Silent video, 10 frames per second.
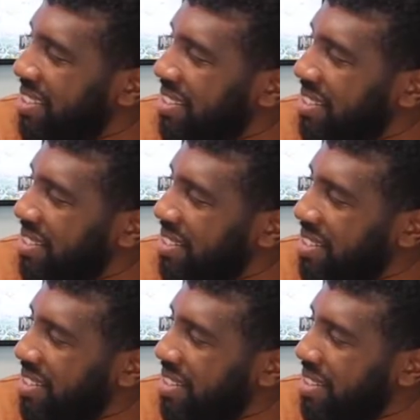
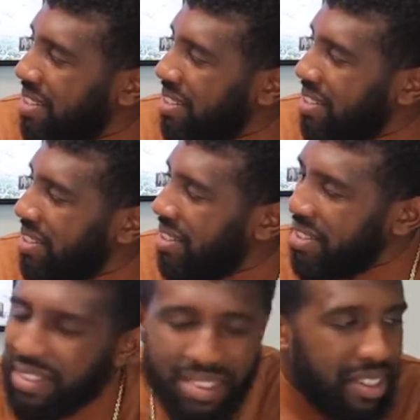
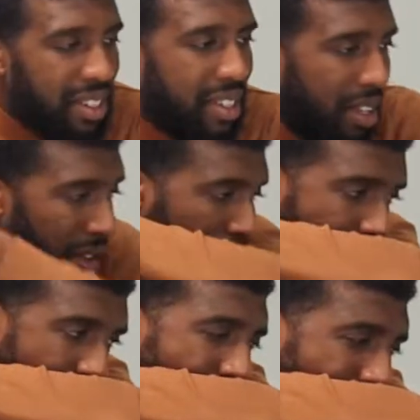
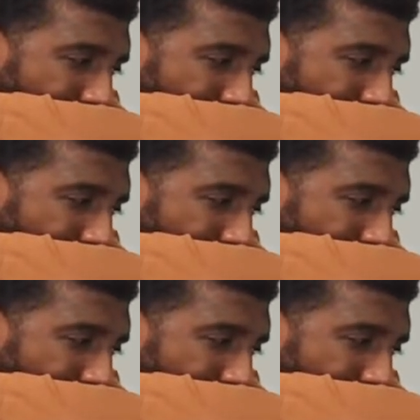(silent)